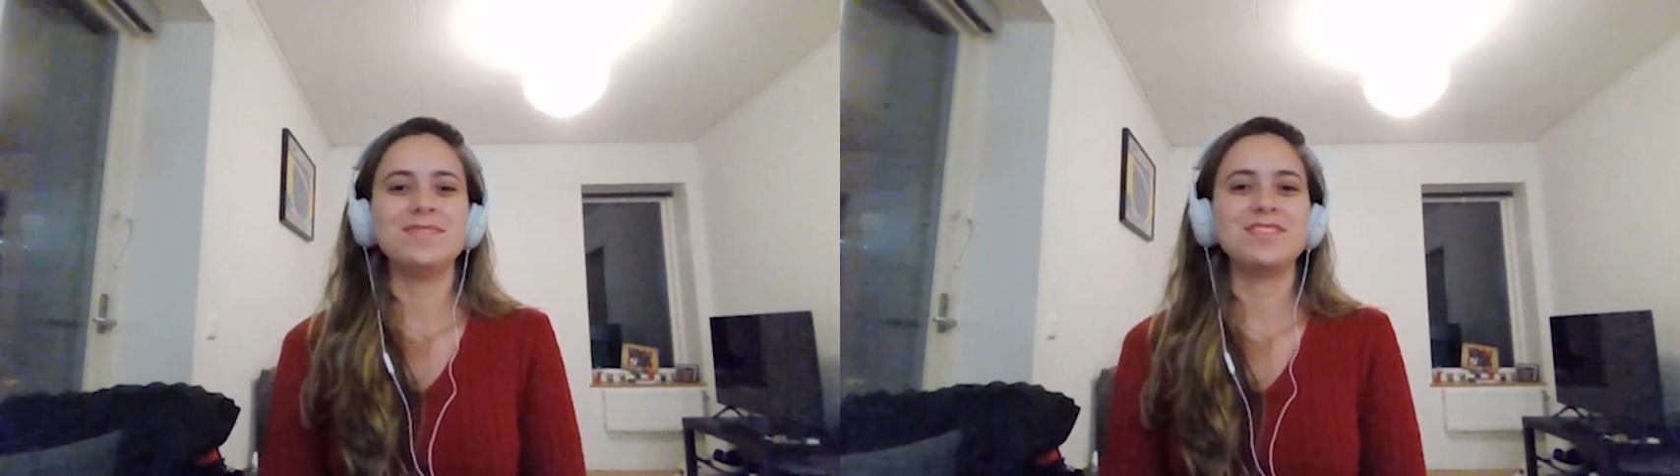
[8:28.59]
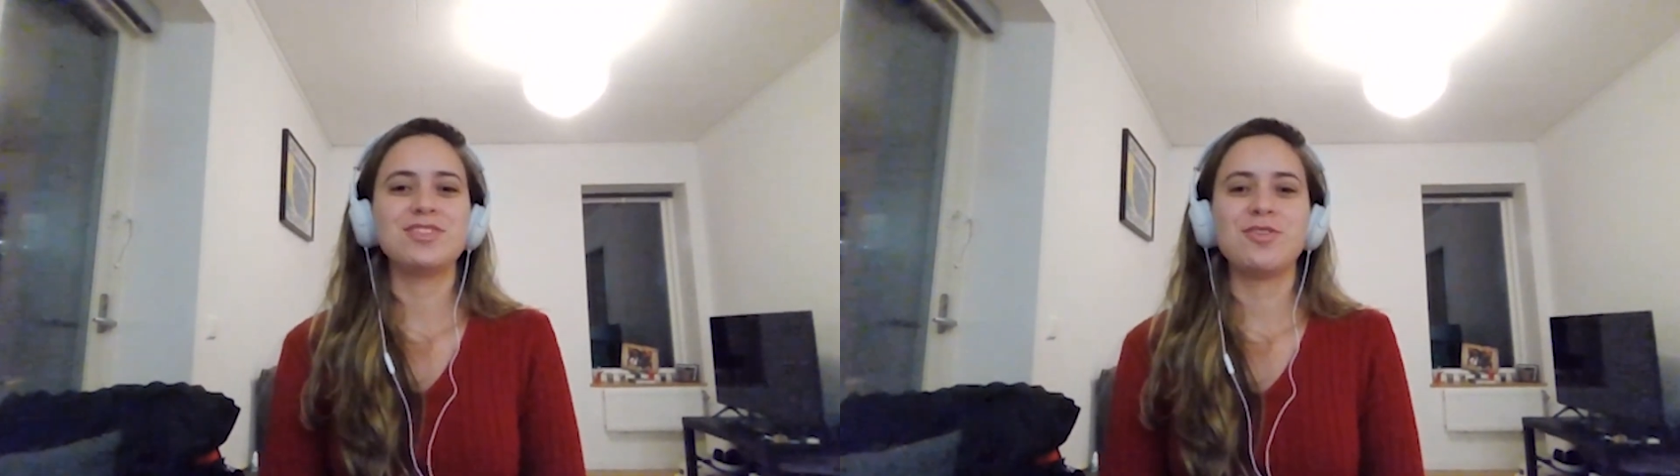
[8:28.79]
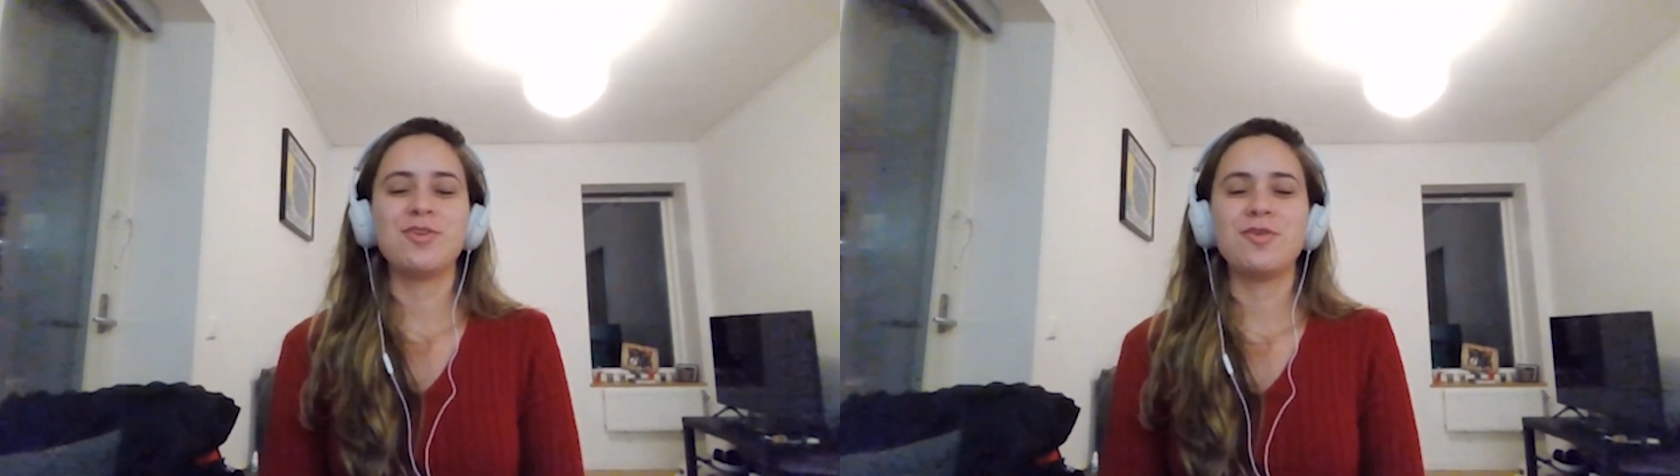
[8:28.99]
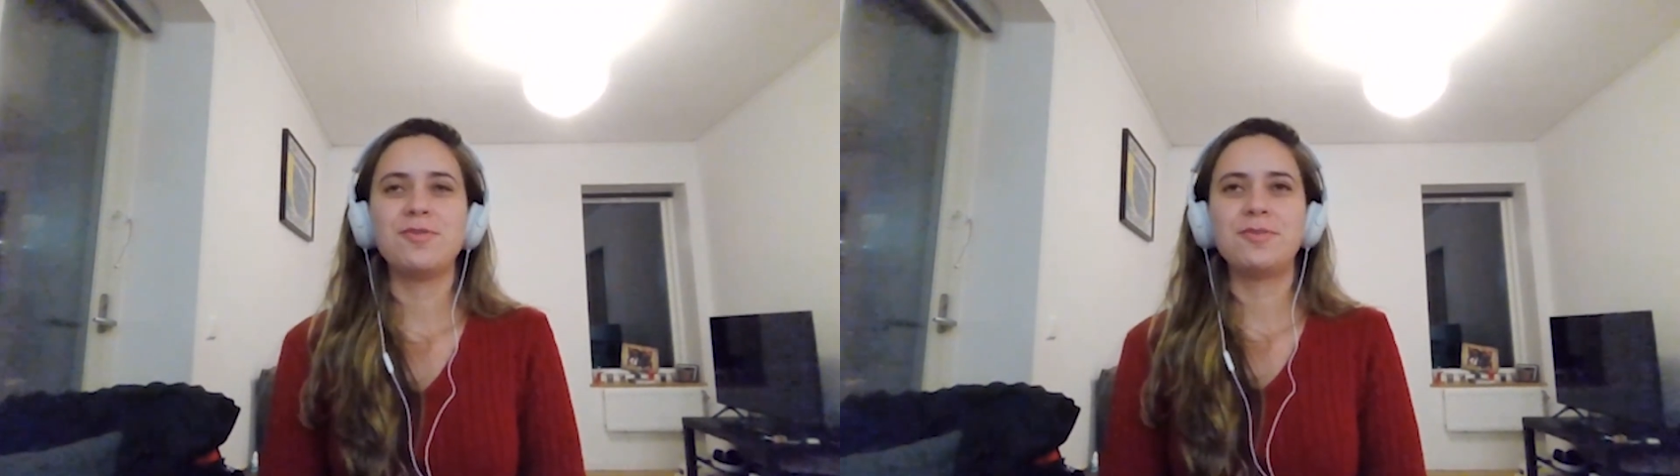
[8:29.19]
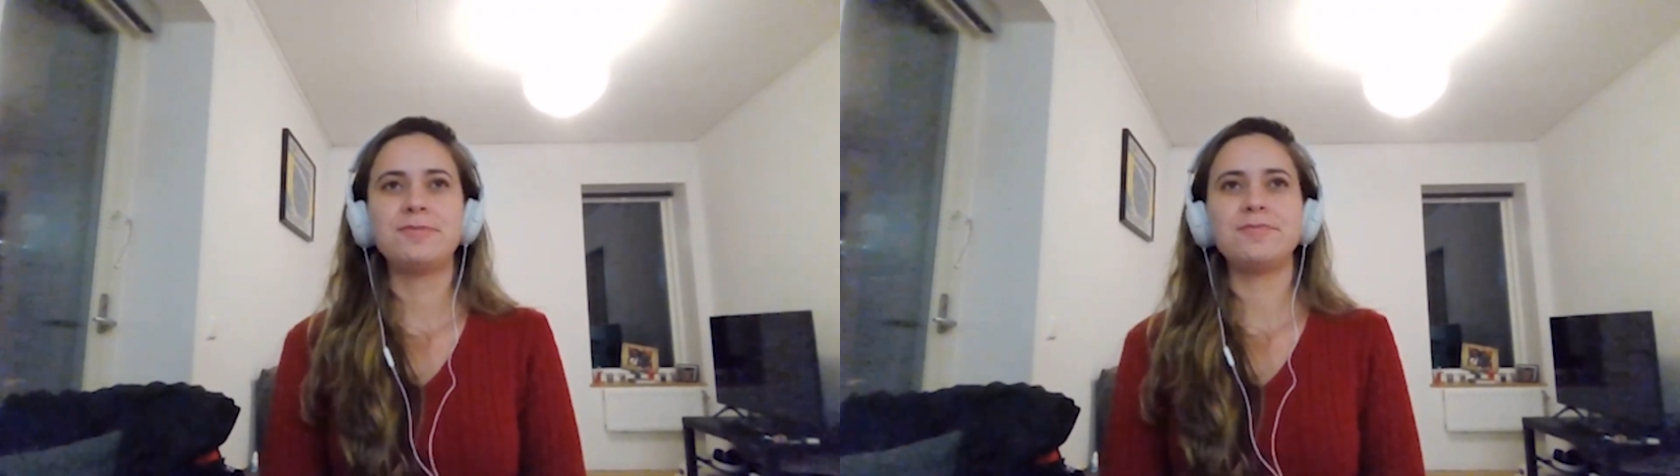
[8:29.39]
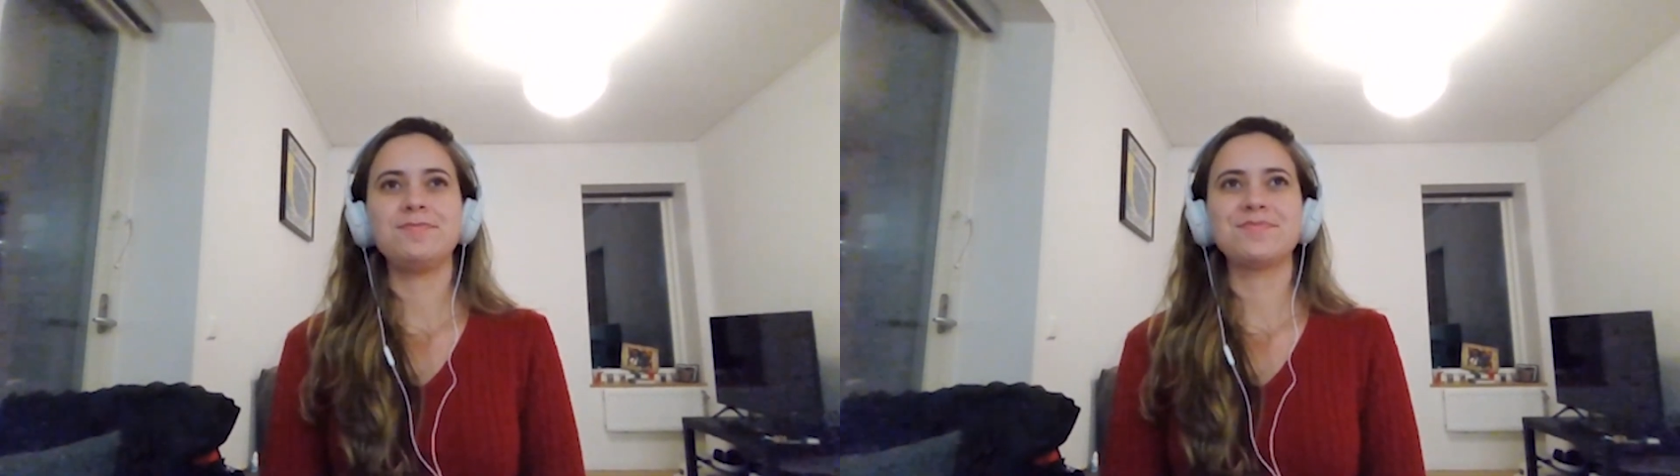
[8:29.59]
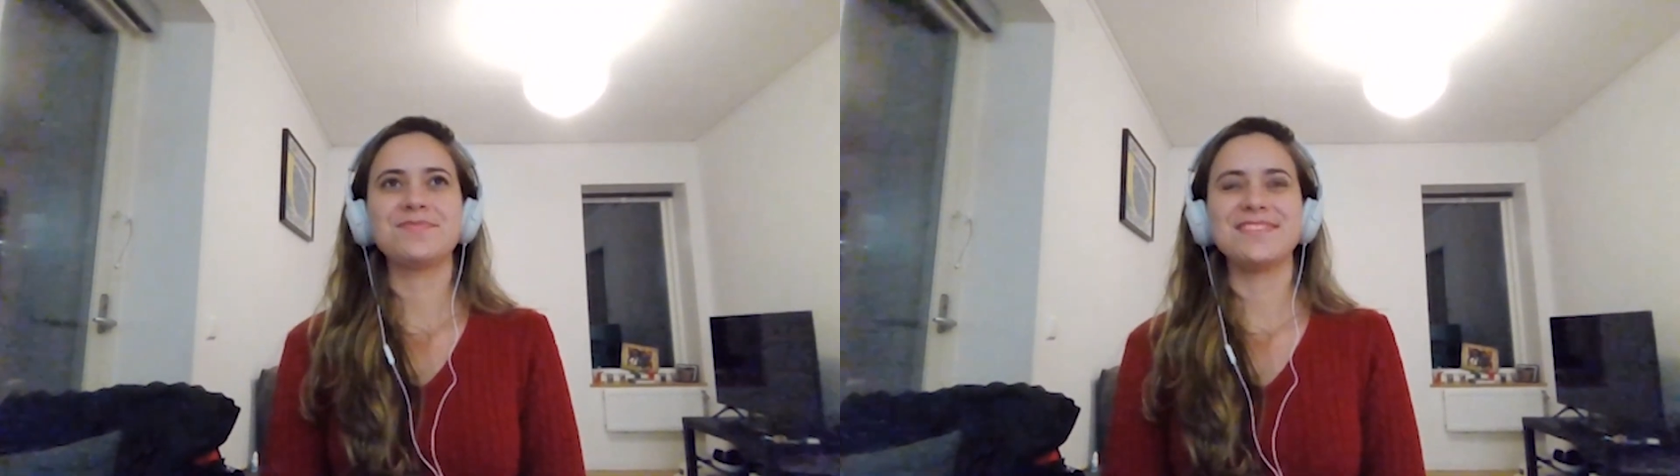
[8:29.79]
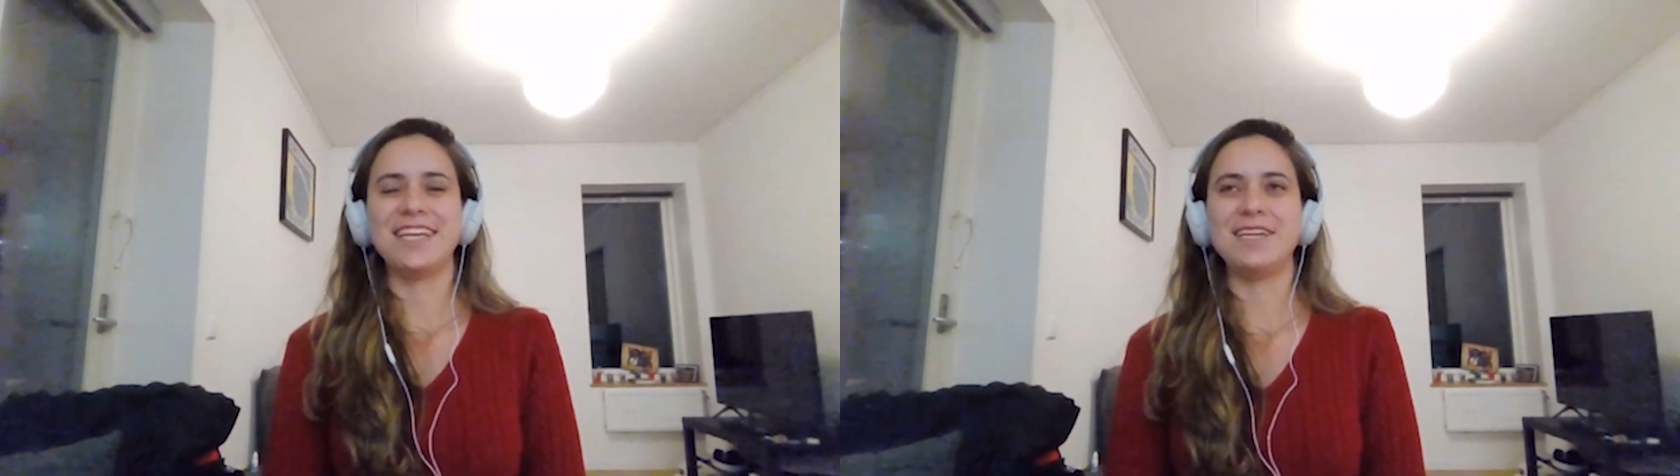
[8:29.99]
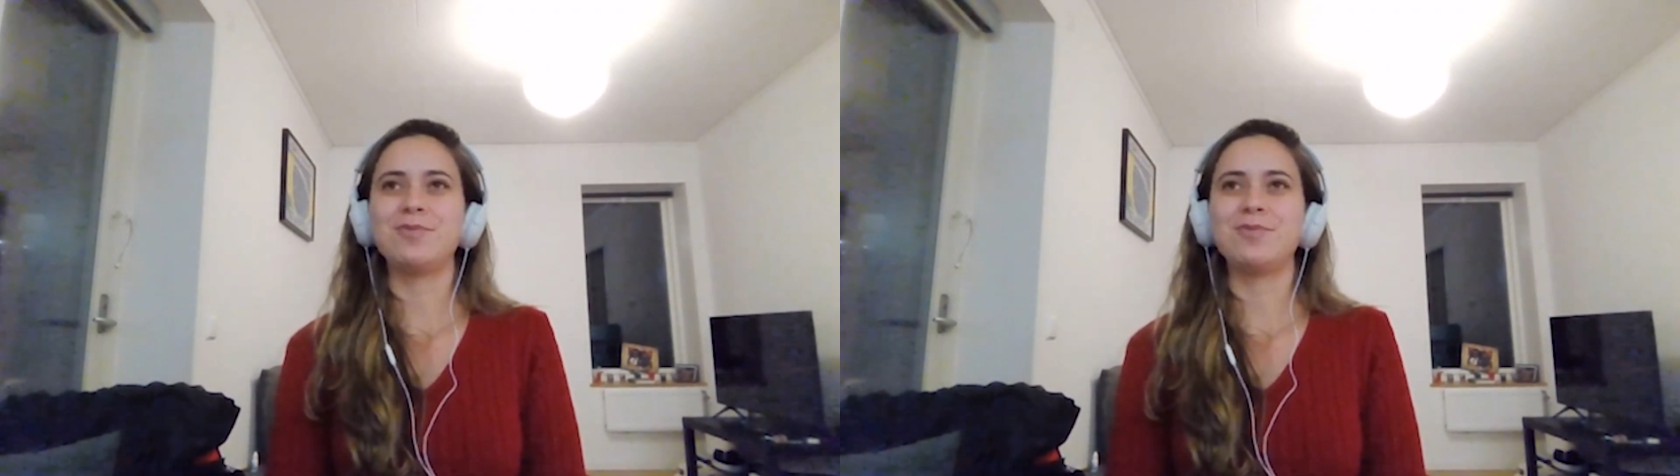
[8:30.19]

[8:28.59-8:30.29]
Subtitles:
So that